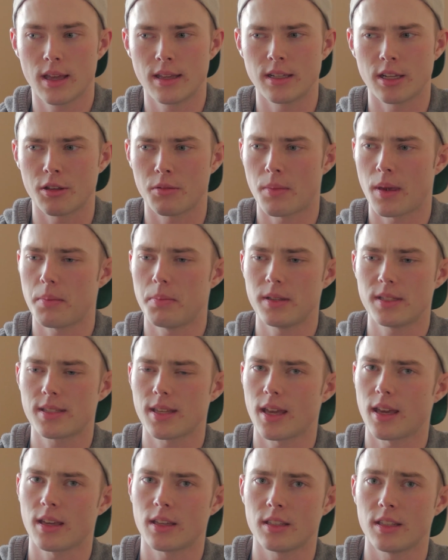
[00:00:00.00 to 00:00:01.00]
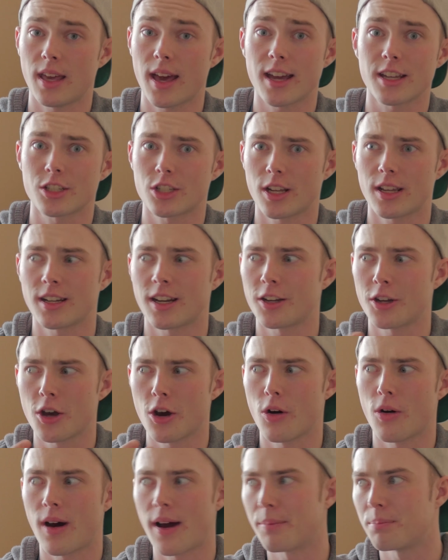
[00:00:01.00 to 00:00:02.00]
Now you may be saying, yeah, Shayne, I
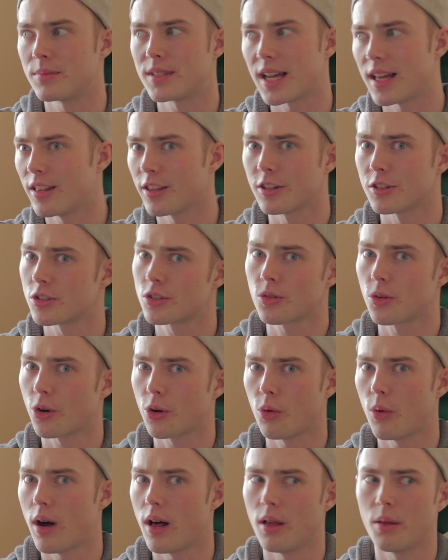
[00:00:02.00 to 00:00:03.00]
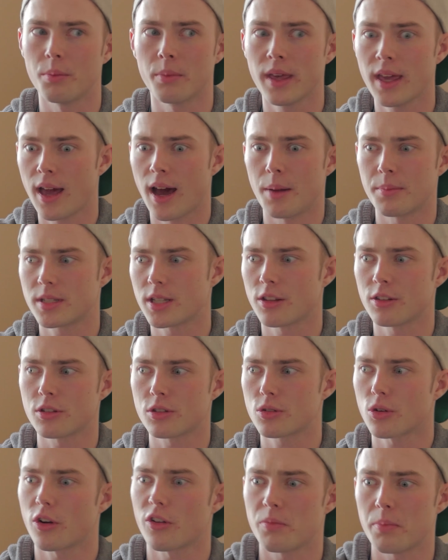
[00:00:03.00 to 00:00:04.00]
know, I'm telling a story while I'm telling the
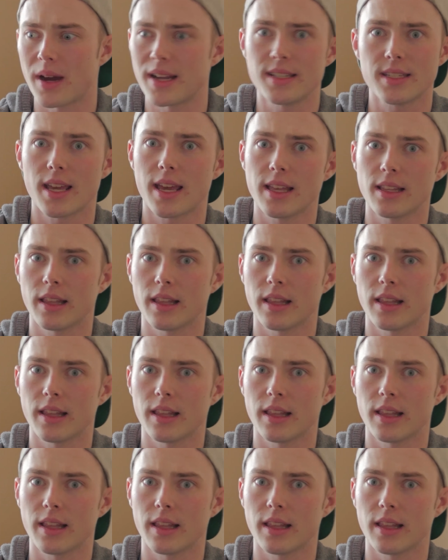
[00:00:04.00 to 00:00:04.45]
story of my day,